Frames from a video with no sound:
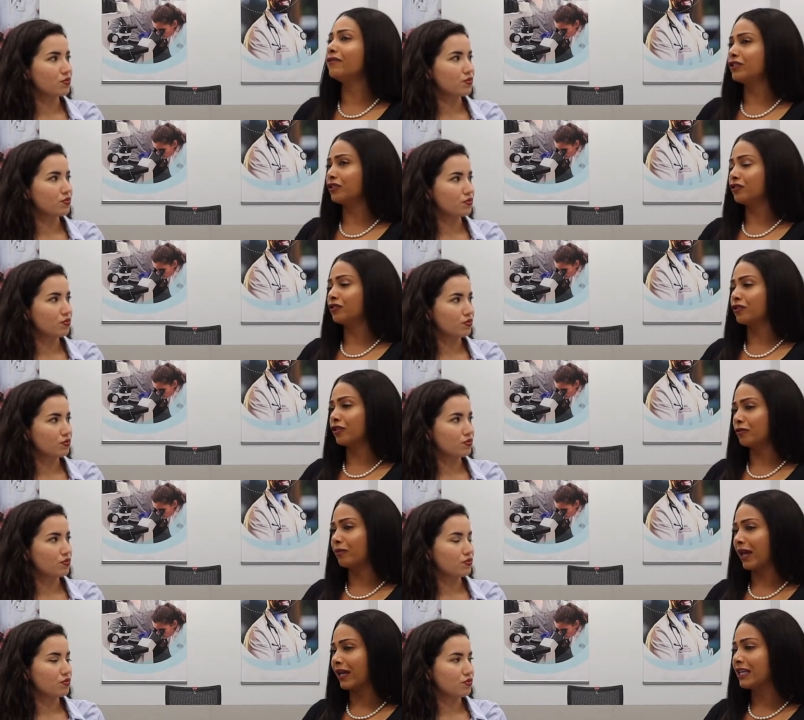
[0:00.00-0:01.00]
Speaker 1: physicians that are
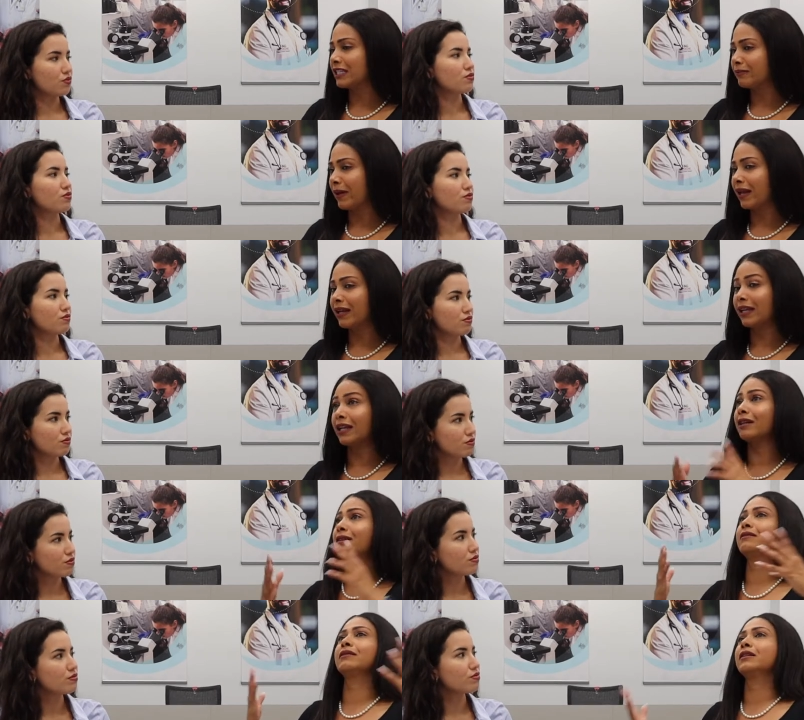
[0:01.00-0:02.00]
black and Hispanic
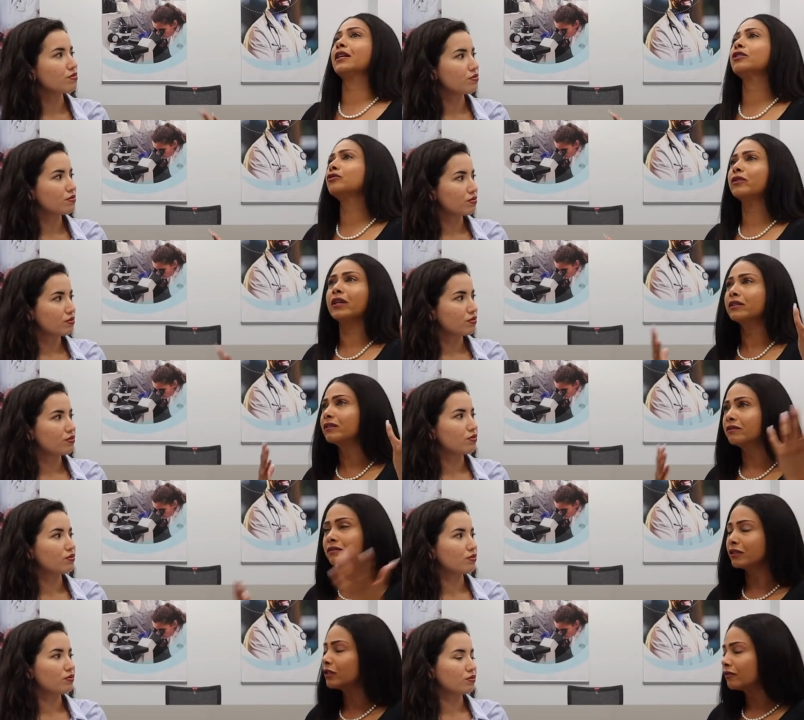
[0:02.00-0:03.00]
in a country
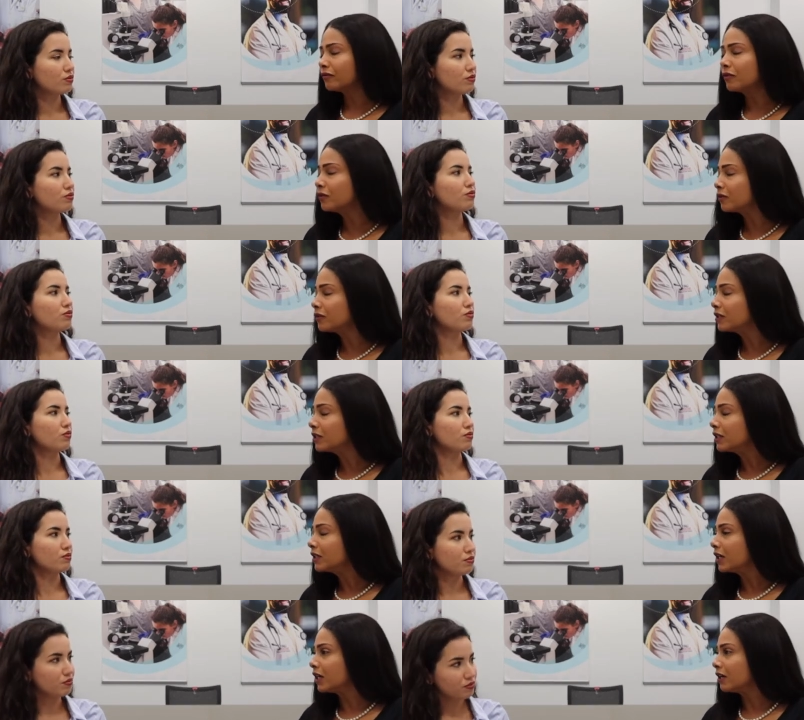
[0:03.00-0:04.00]
that's full
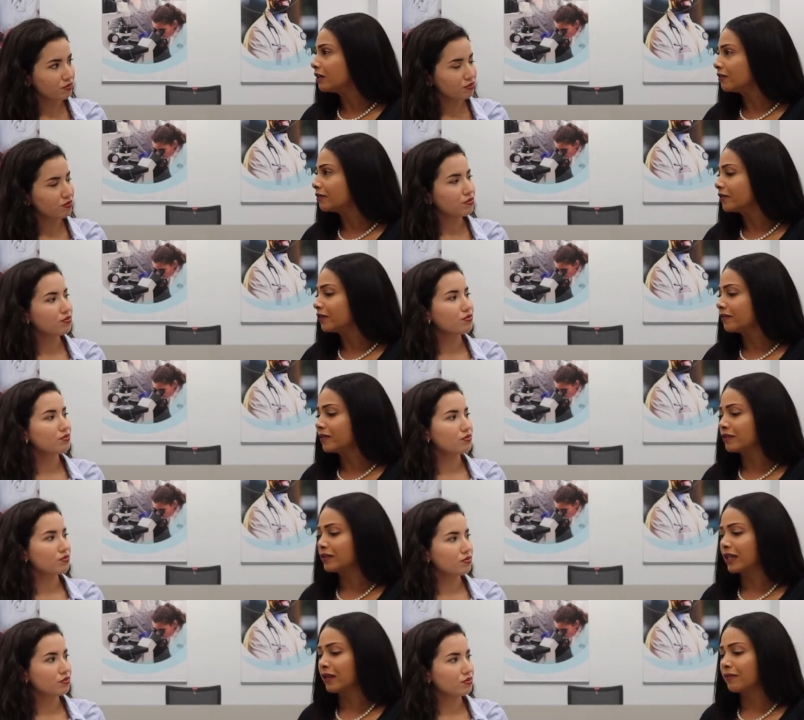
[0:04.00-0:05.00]
of
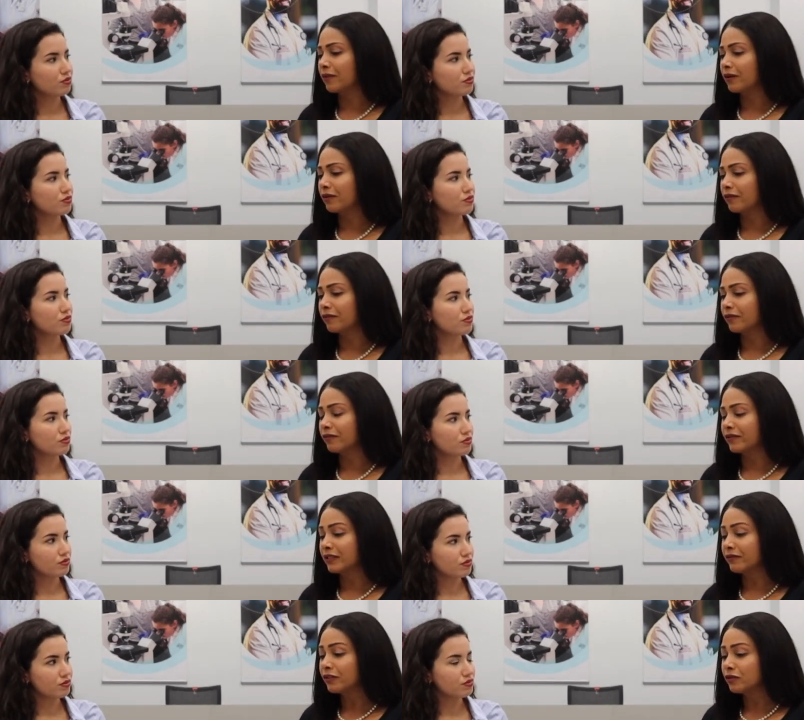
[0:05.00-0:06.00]
this type of
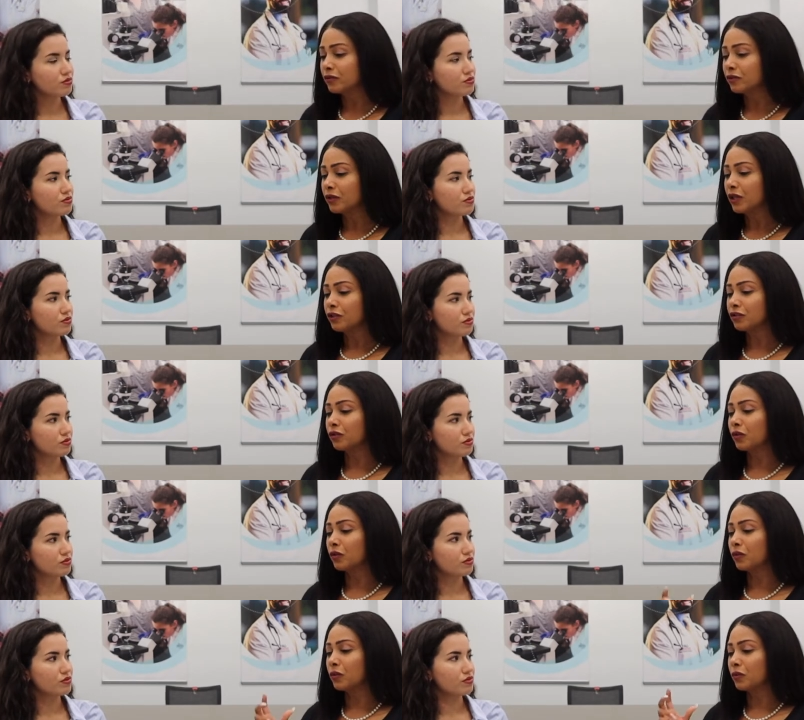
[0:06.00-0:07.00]
individual.
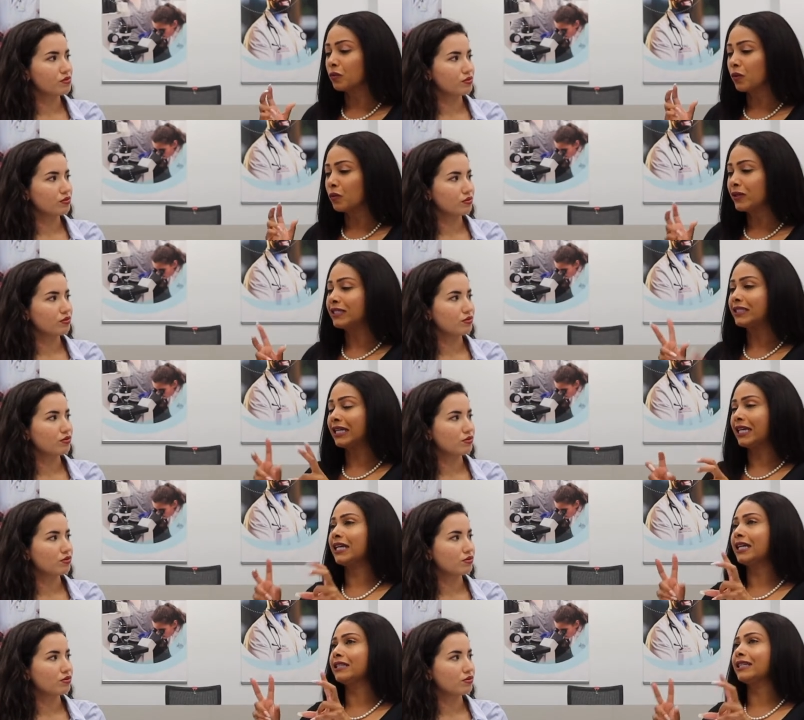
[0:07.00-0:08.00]
So when we
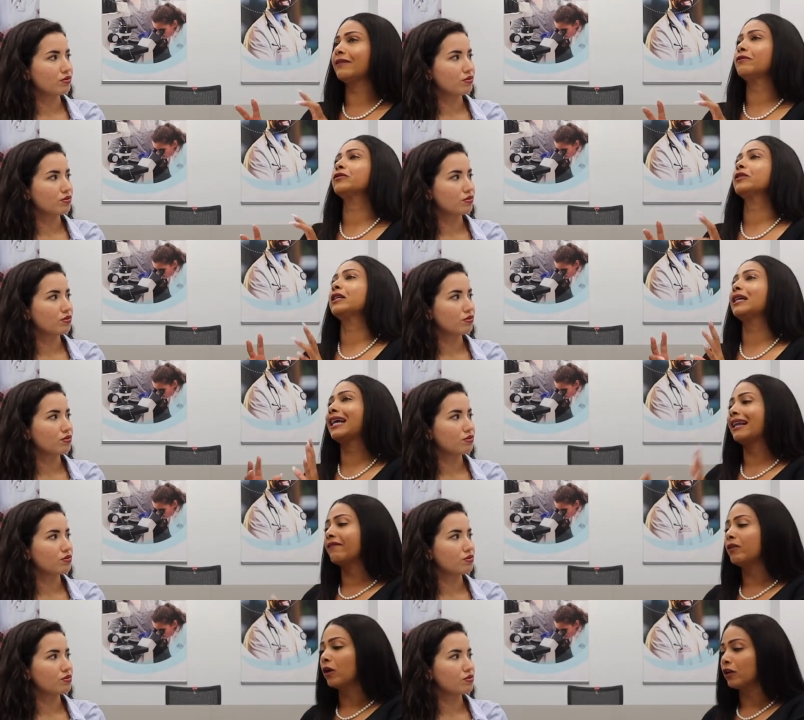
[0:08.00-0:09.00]
say diversity
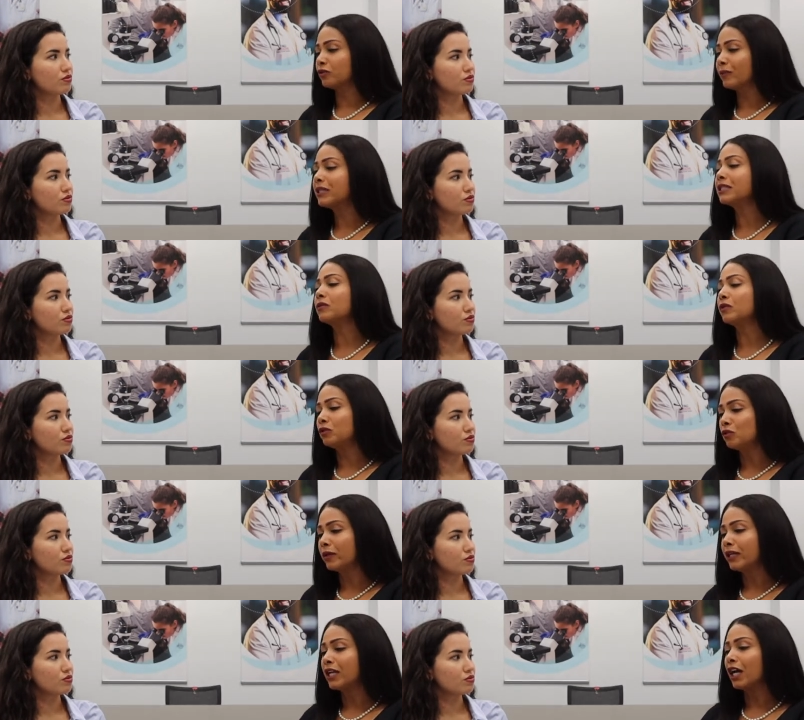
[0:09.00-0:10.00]
at FAU College of Medicine, we do
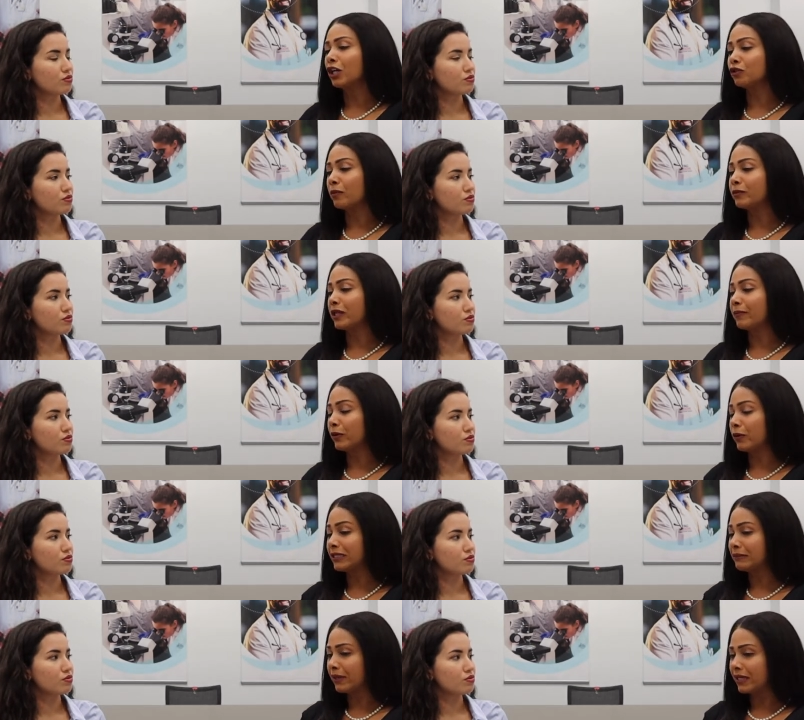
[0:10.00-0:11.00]
mean underrepresented
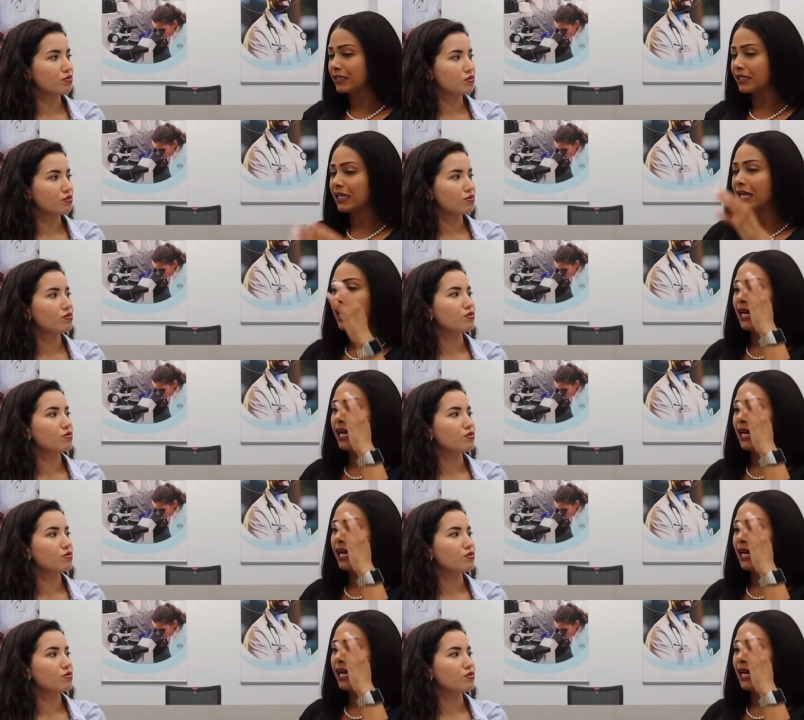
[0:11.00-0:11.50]
minorities in medicine.